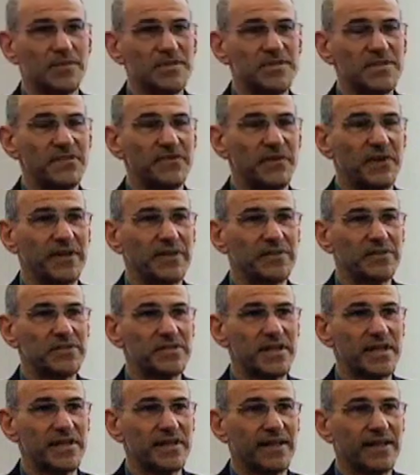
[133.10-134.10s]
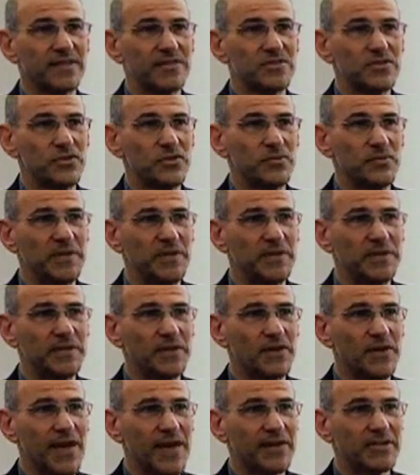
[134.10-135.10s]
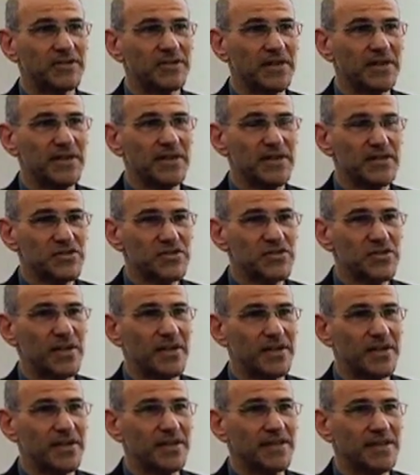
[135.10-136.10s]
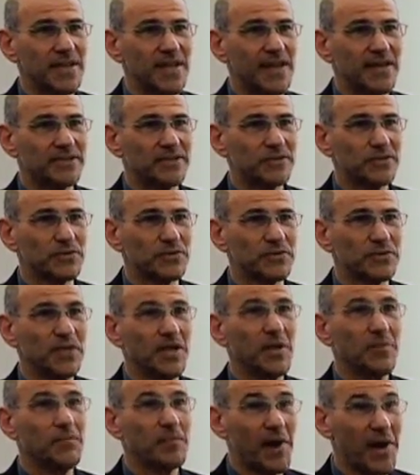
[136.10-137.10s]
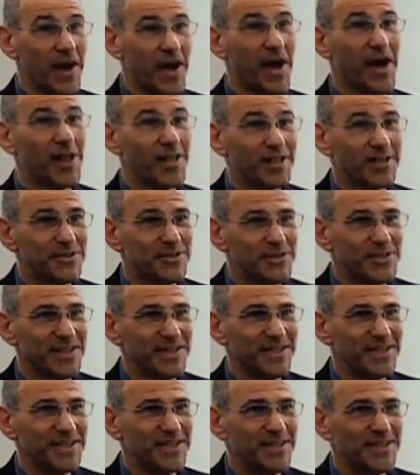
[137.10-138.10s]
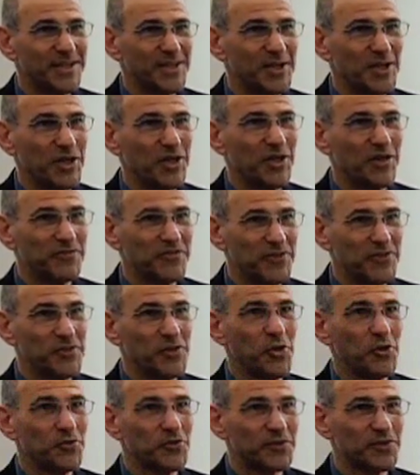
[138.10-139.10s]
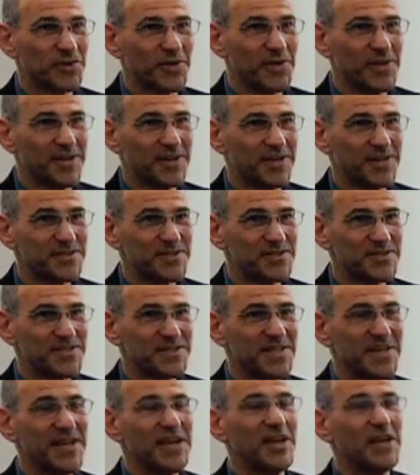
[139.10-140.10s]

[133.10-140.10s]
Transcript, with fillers: Let me see if I understand that. So you mean they're actually studying the actual biology of the donor lungs